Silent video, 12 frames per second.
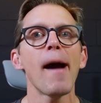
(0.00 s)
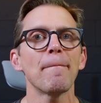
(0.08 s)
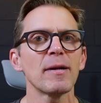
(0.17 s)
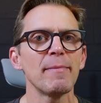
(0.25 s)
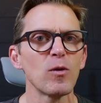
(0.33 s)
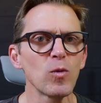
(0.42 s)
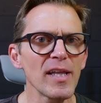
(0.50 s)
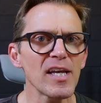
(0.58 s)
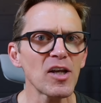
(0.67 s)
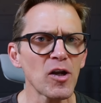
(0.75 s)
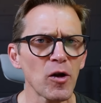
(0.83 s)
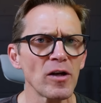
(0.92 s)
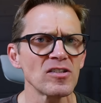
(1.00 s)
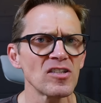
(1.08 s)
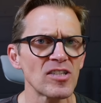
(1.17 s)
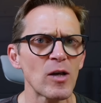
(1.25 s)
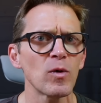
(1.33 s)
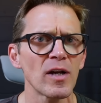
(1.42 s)
I'm gonna be really curious to
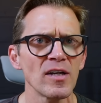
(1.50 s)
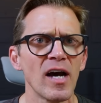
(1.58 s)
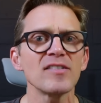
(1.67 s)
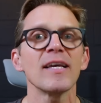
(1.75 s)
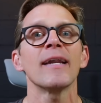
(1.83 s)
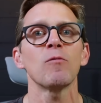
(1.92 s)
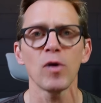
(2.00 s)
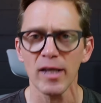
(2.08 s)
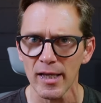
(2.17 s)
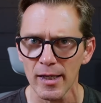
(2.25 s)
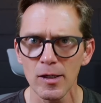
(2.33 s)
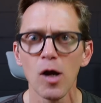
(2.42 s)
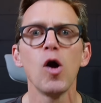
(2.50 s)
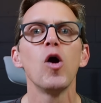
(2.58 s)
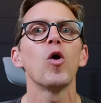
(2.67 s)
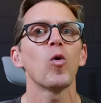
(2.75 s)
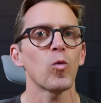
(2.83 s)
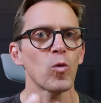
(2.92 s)
see what it does. And again,
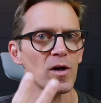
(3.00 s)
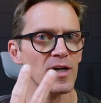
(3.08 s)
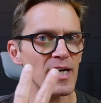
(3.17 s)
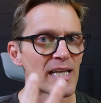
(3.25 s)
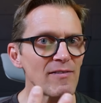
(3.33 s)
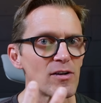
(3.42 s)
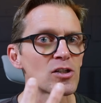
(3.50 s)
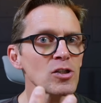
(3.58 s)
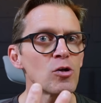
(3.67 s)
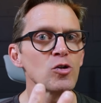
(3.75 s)
we're gonna give it two